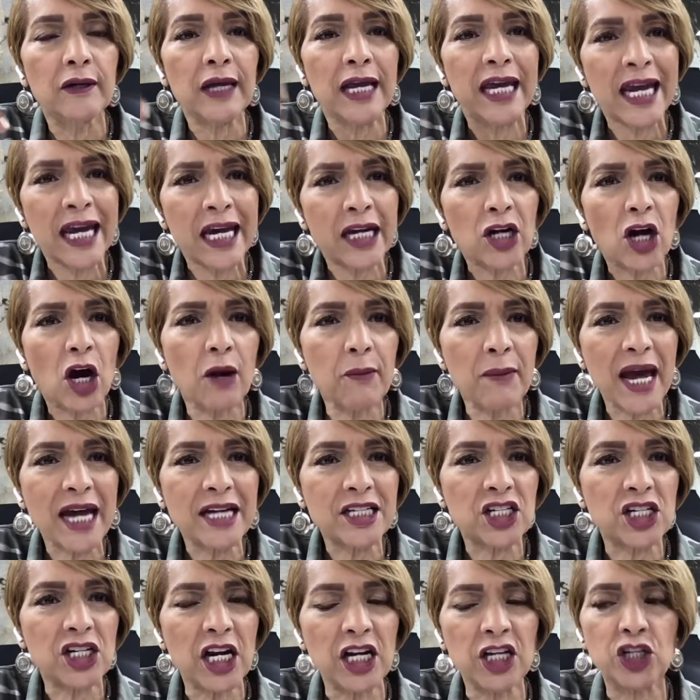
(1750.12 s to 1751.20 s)
in our
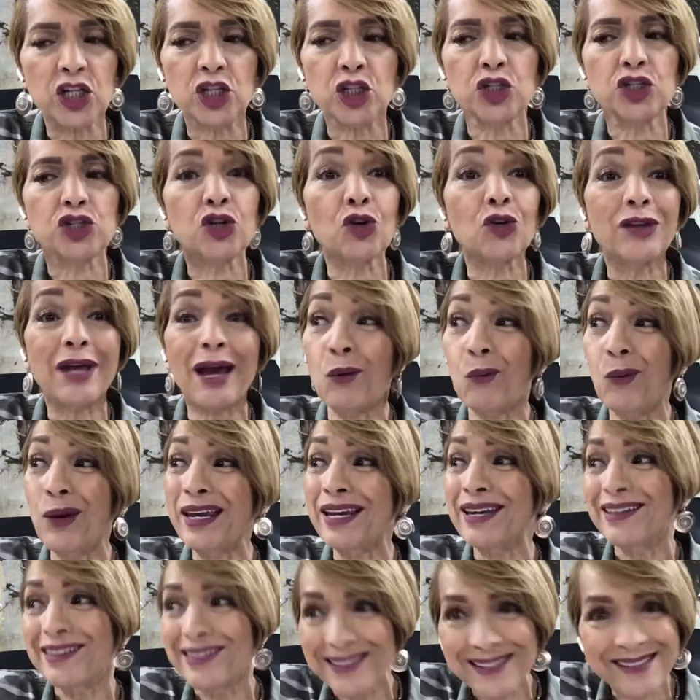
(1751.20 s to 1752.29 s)
imaginations so that we
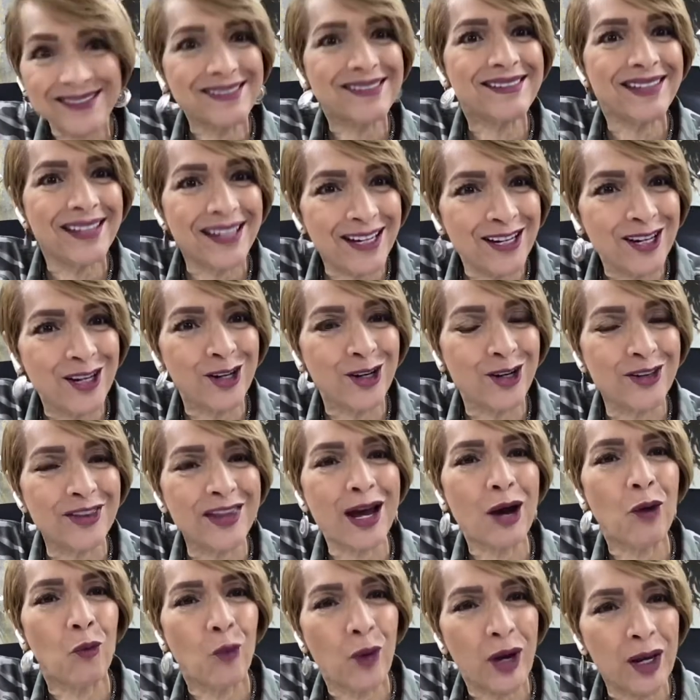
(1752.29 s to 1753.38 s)
can see good,
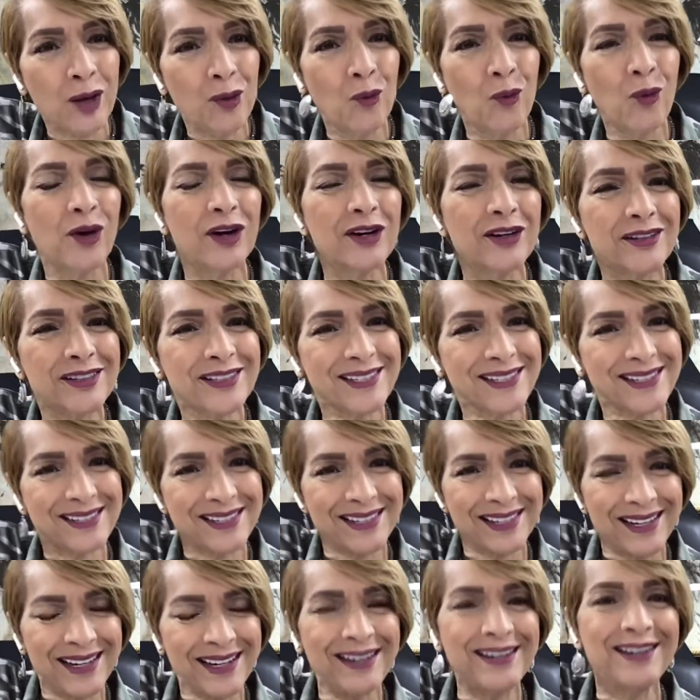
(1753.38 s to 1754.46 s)
that we will
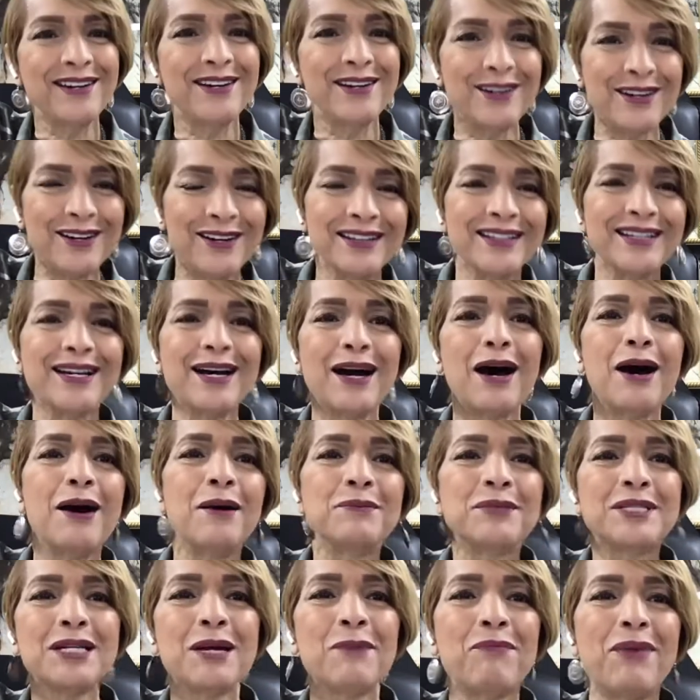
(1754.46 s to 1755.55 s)
see good come
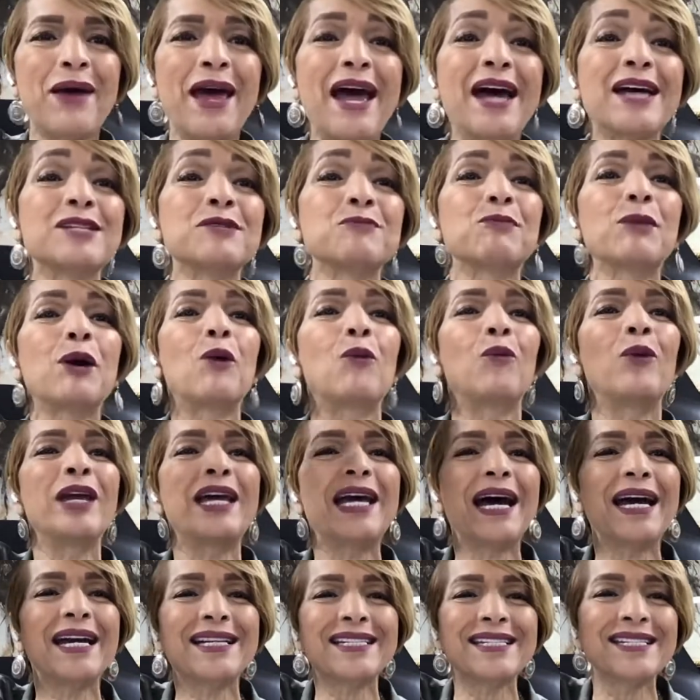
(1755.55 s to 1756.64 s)
to pass, but we
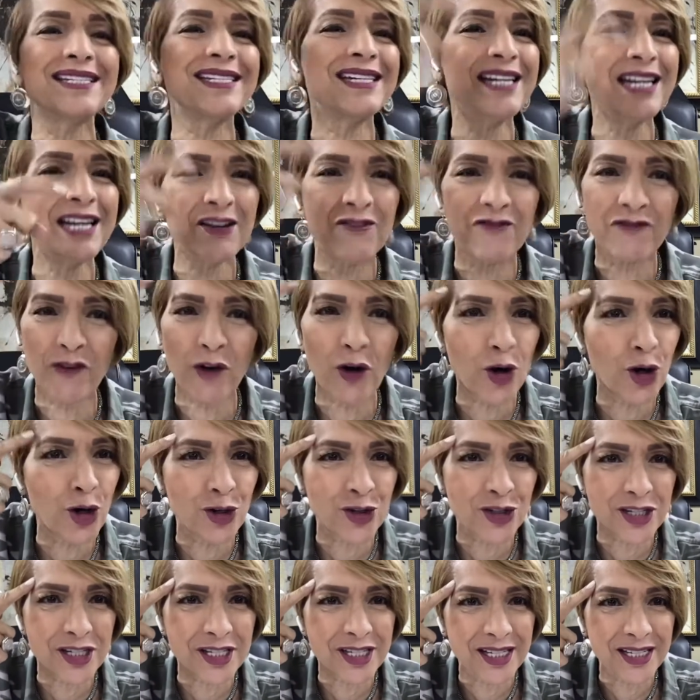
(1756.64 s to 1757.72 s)
got to see it
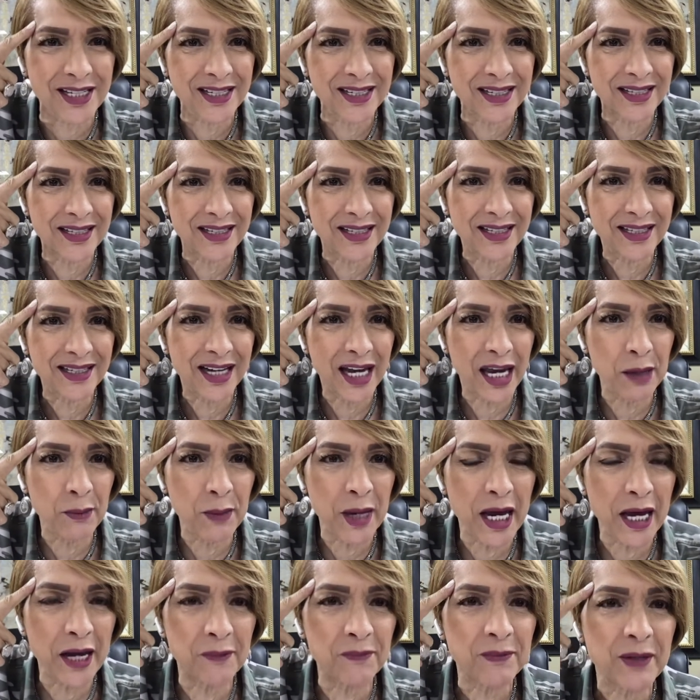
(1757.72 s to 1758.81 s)
first.
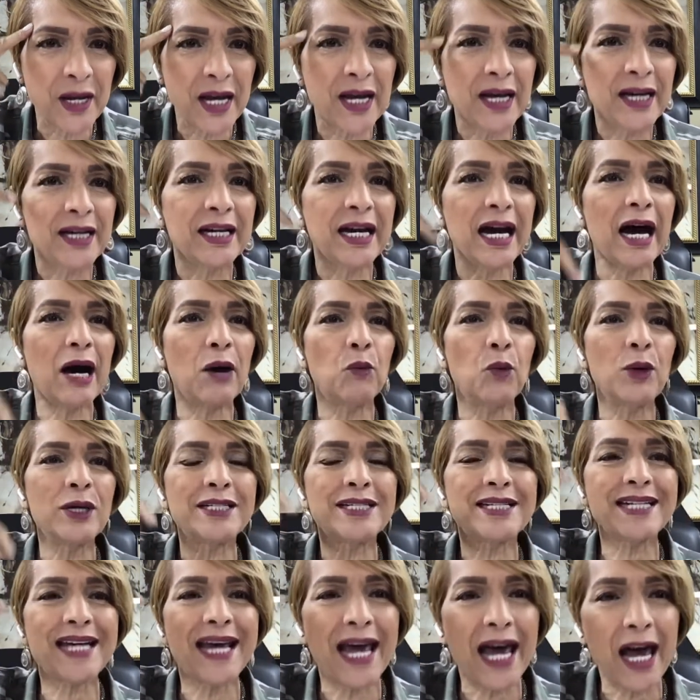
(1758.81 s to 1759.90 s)
Amen? God wants
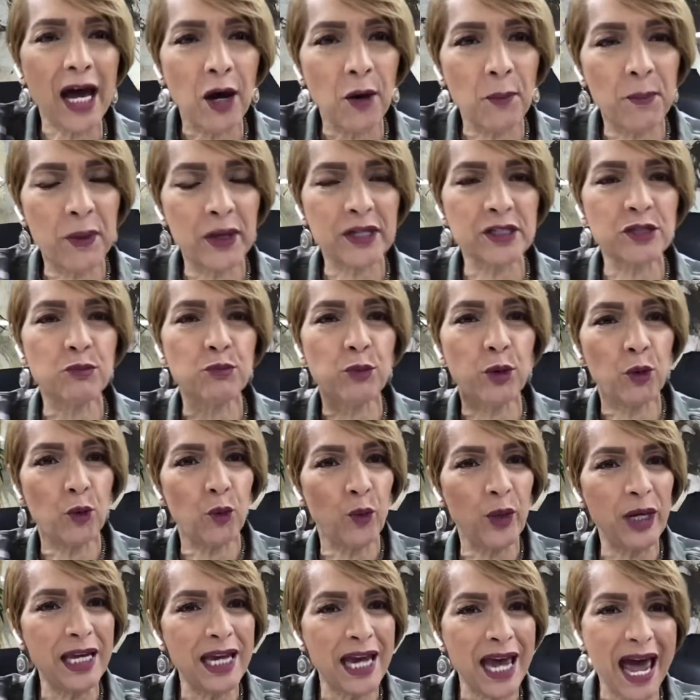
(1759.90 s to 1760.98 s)
to help us, but
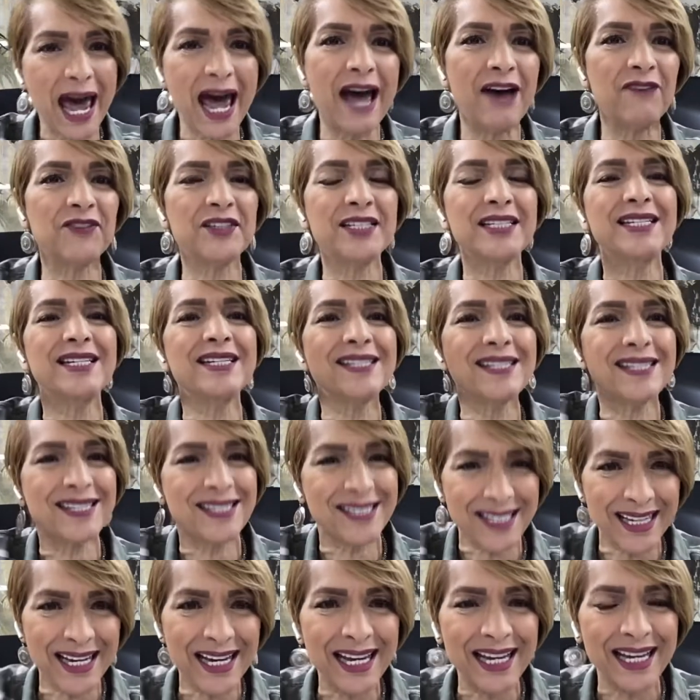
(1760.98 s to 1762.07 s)
we have to
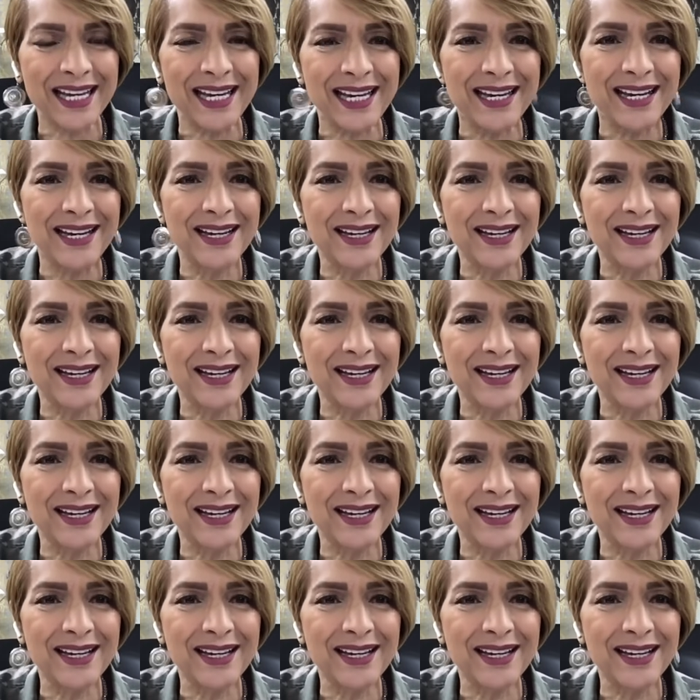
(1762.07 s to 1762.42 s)
see